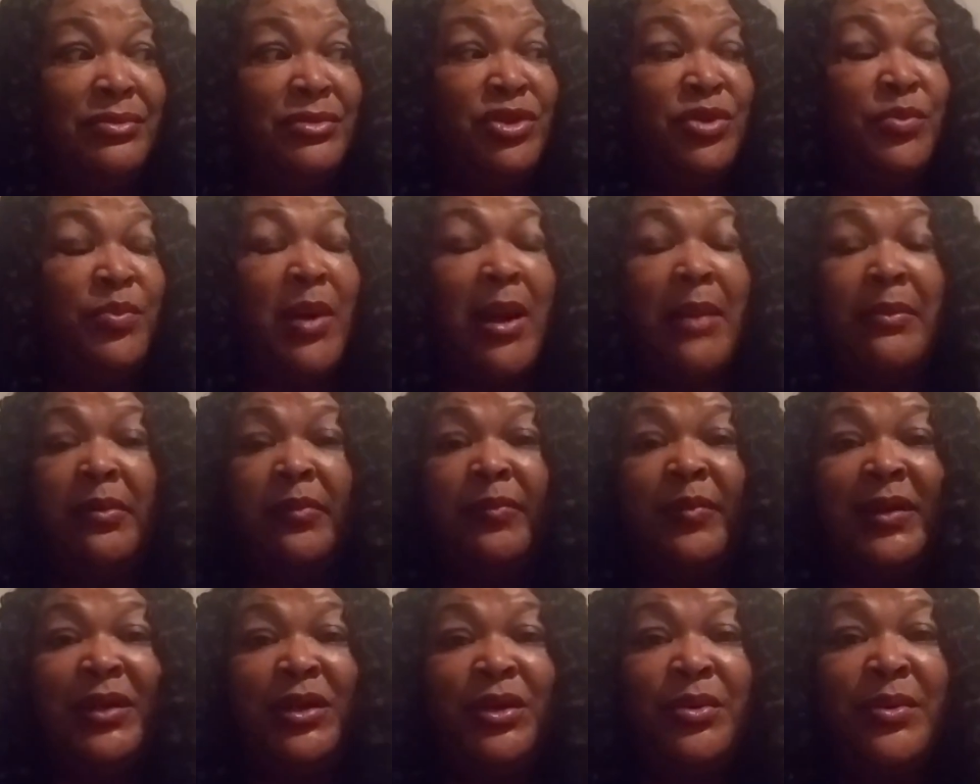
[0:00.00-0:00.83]
you
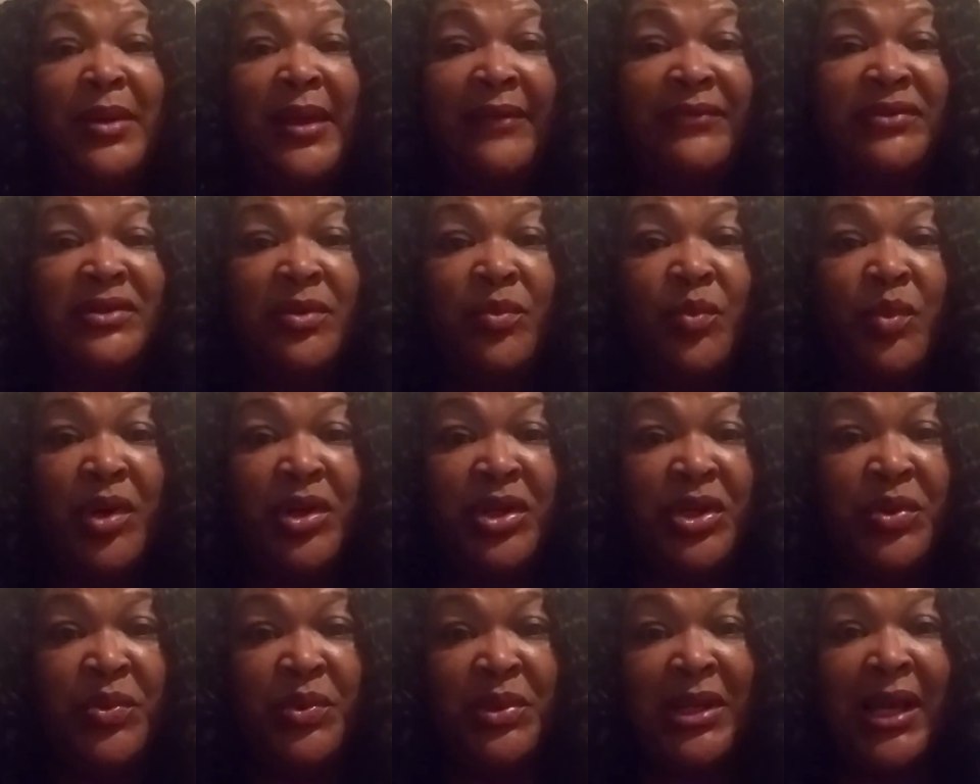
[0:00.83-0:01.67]
probably do have
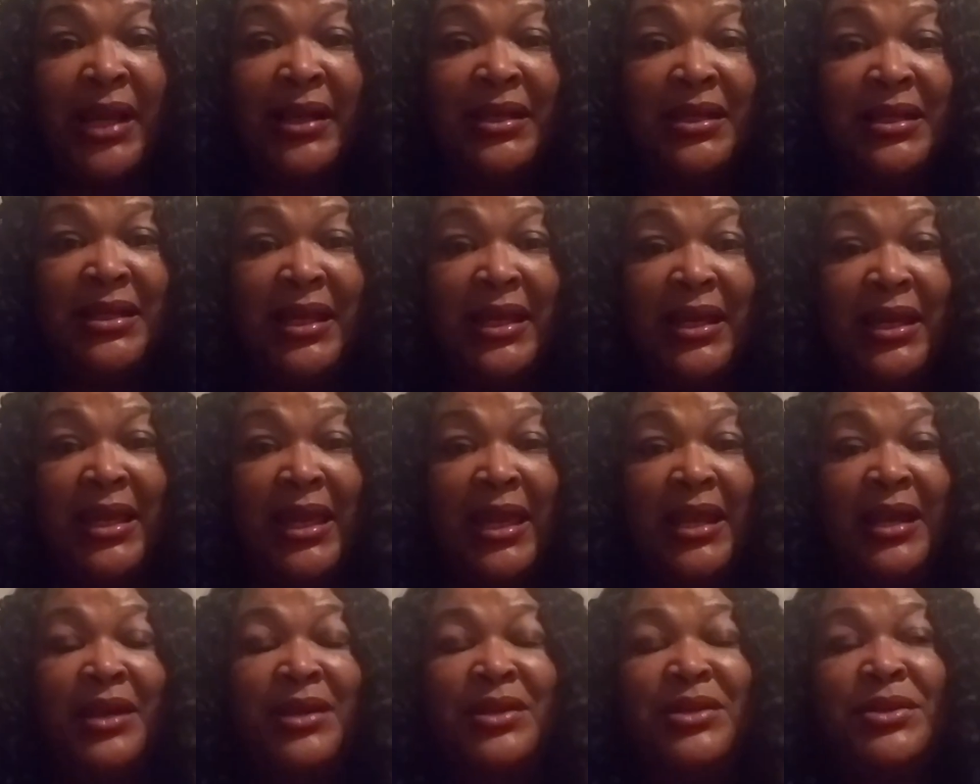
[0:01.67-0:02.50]
someone you would like to
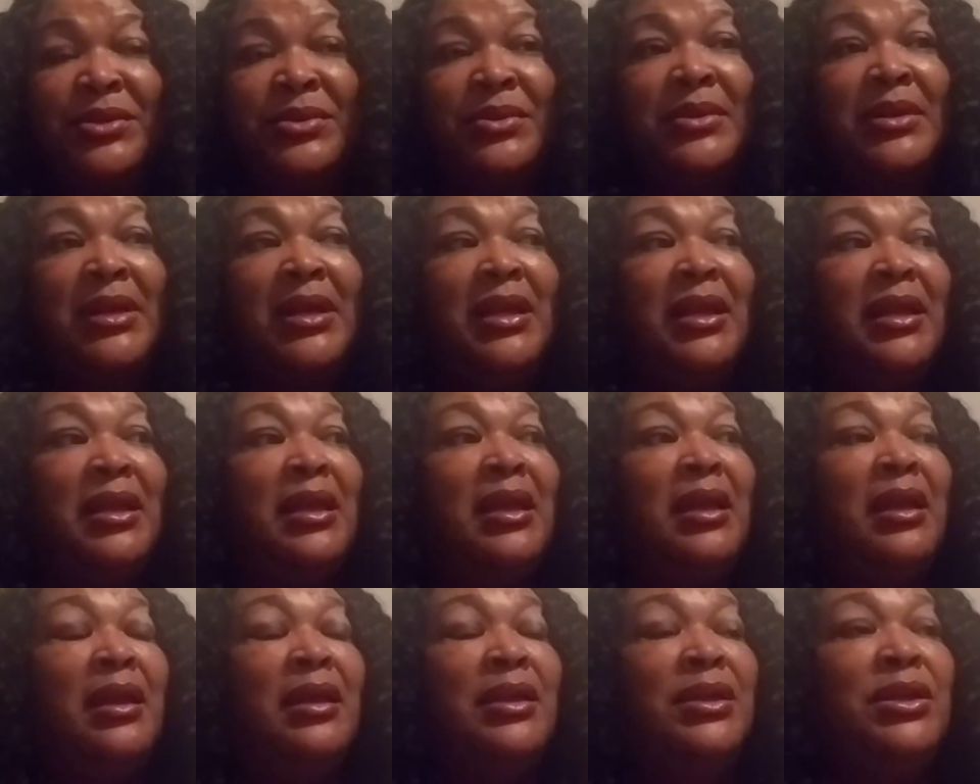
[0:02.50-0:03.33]
dedicate it to.
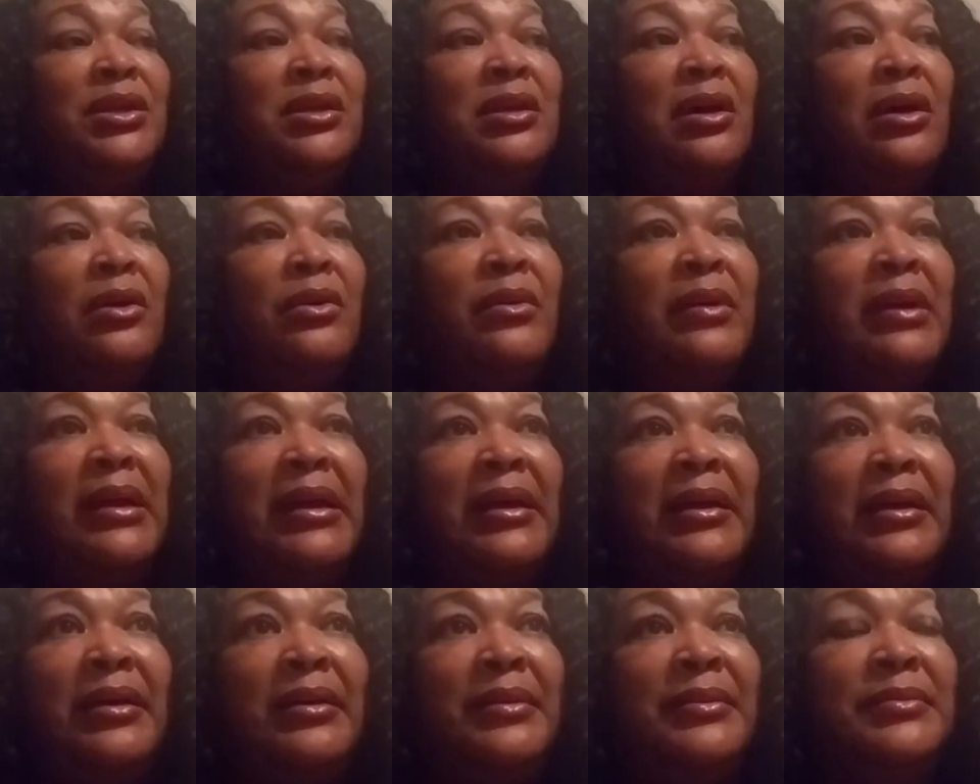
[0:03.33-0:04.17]
You
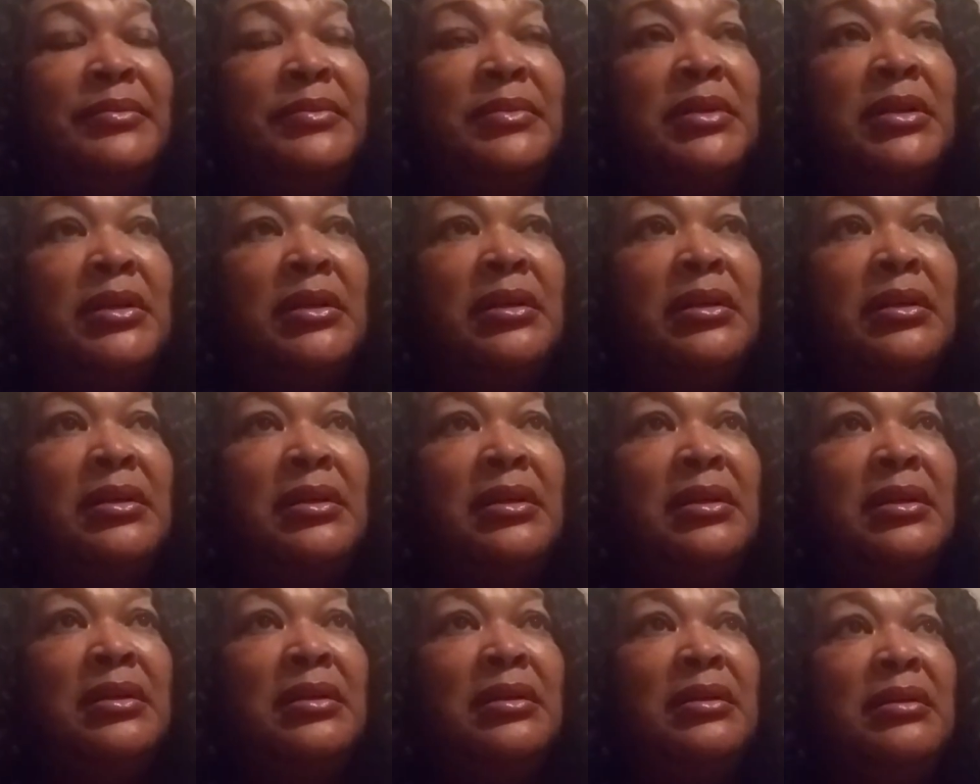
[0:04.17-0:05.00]
know,
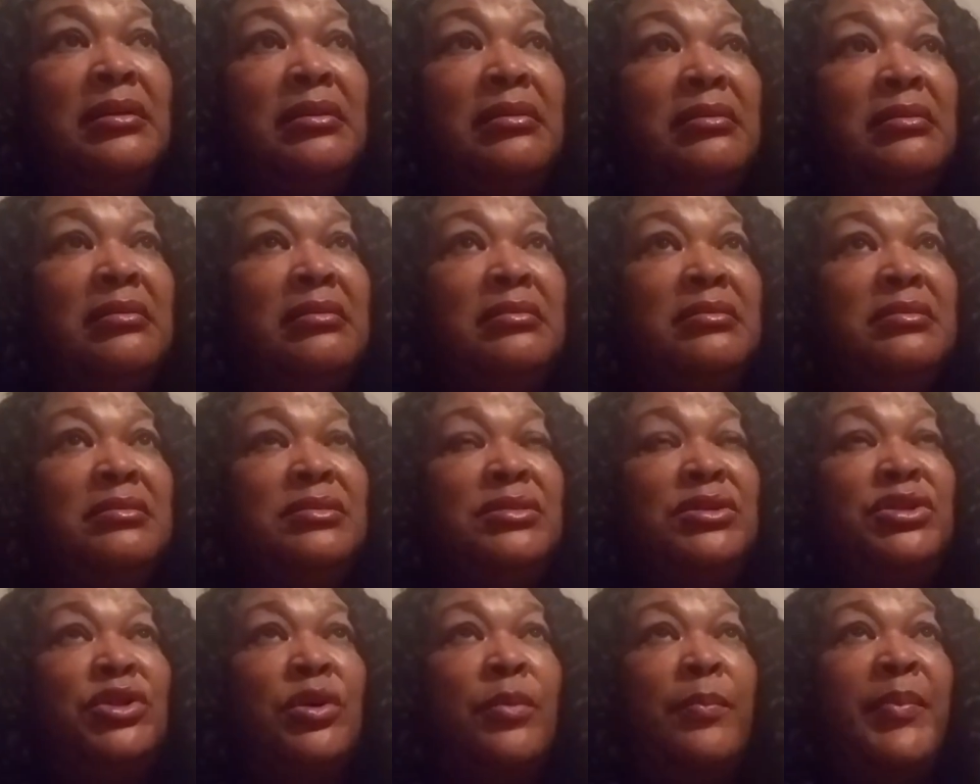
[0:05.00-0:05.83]

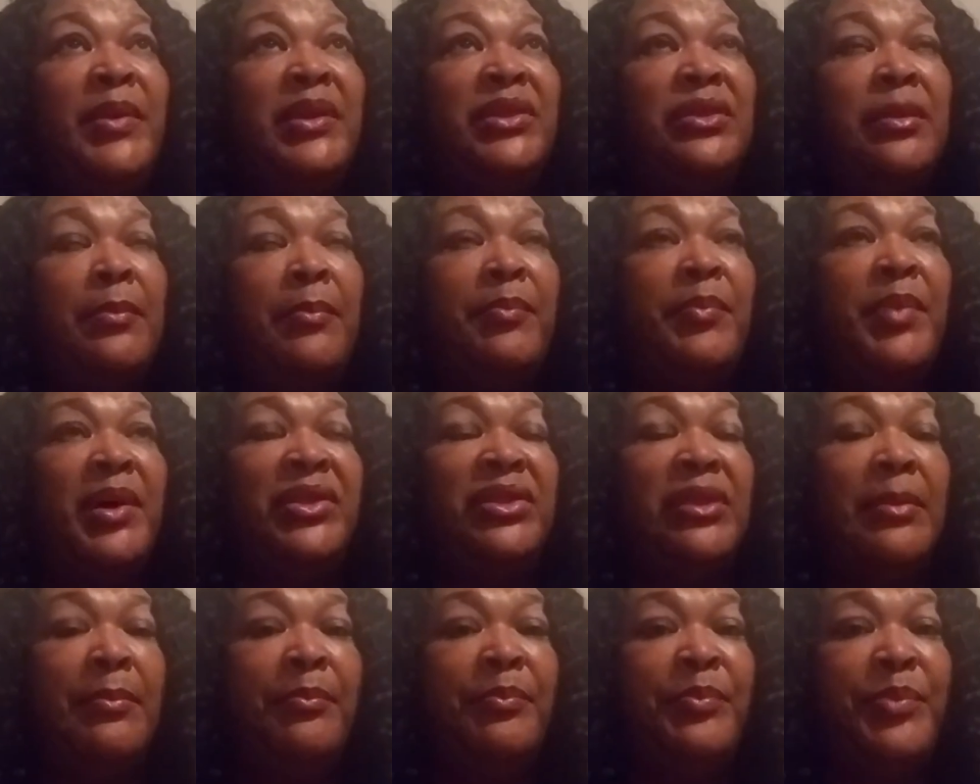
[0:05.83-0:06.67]
but
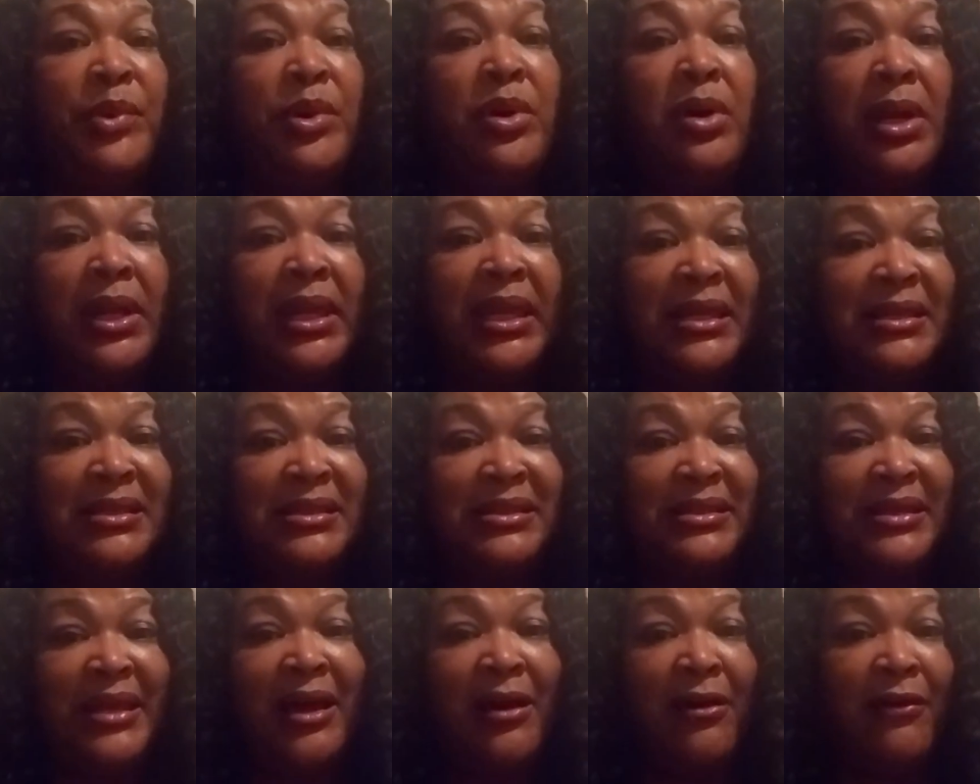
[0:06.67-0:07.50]
the book
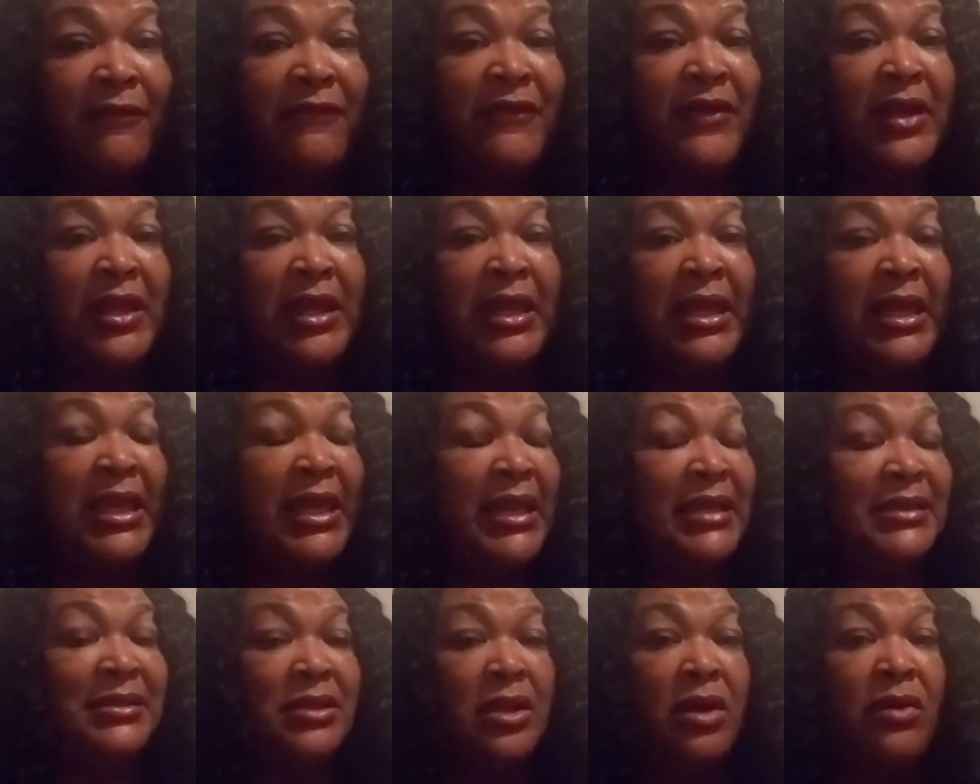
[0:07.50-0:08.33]
itself,
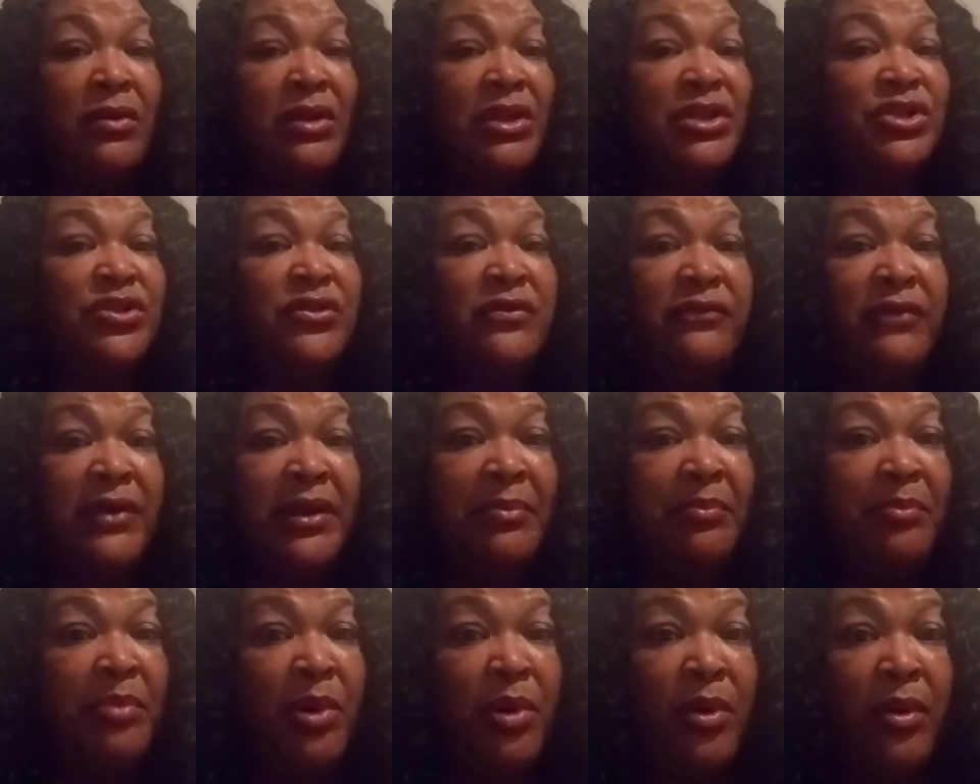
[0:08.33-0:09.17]
as long as you've
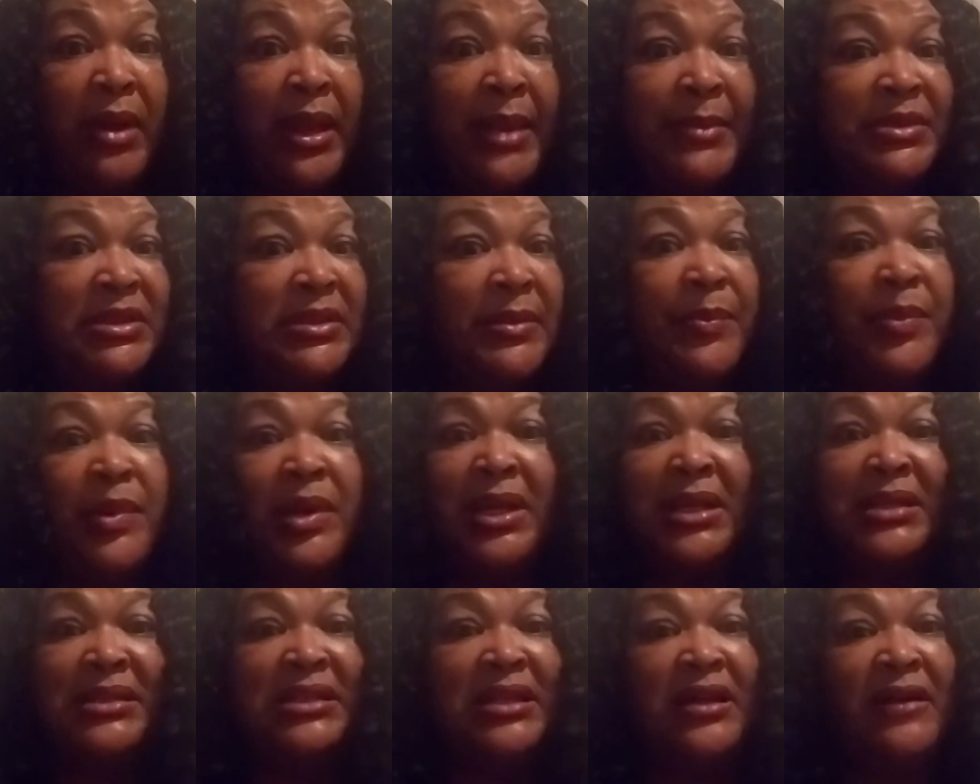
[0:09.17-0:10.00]
written poems, the
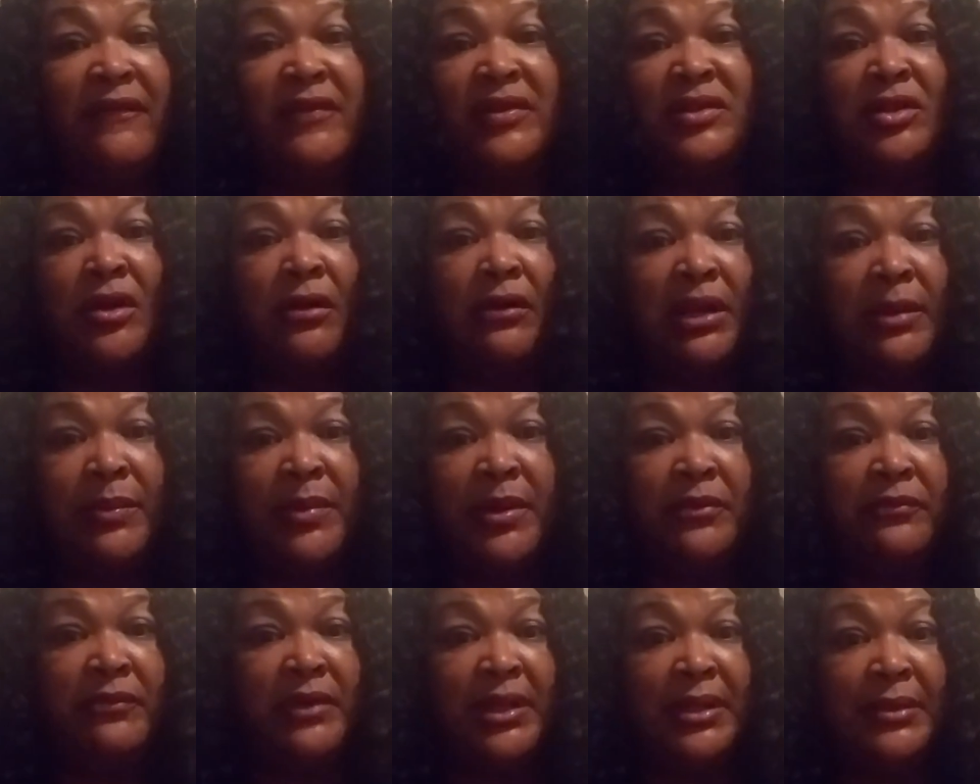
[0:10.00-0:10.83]
book itself has already
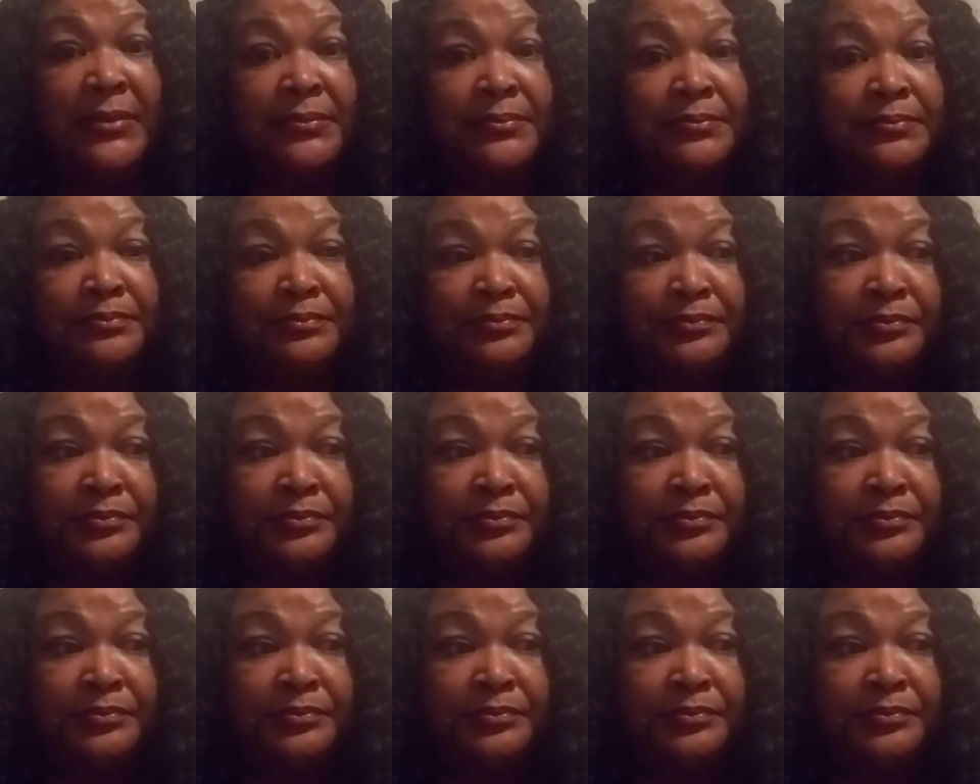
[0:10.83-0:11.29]
been written.